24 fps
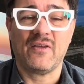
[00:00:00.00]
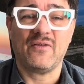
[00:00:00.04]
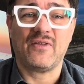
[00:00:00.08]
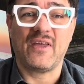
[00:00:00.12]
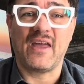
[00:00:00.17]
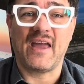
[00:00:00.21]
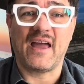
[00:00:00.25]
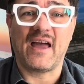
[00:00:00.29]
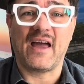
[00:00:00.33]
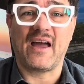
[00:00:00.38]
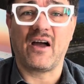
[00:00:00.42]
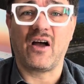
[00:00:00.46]

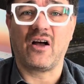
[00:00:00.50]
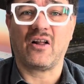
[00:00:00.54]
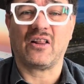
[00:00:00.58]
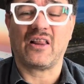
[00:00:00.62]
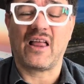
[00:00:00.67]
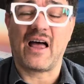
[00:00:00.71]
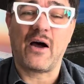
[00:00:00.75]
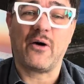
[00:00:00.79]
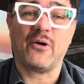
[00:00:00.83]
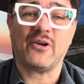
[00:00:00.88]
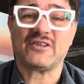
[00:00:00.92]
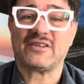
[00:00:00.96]
that
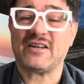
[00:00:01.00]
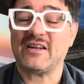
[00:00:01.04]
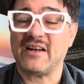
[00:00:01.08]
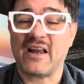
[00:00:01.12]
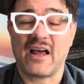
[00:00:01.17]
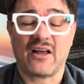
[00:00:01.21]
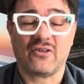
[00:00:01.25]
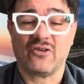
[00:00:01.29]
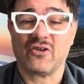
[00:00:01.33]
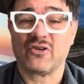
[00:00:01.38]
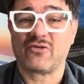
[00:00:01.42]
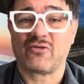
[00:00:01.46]
allow it to
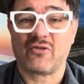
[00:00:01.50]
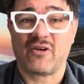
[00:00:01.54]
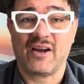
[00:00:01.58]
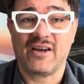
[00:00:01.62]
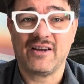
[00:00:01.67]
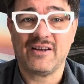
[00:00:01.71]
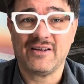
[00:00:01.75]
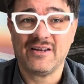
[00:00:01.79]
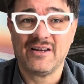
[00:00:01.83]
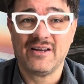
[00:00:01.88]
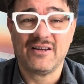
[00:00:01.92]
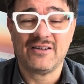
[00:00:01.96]
not look right.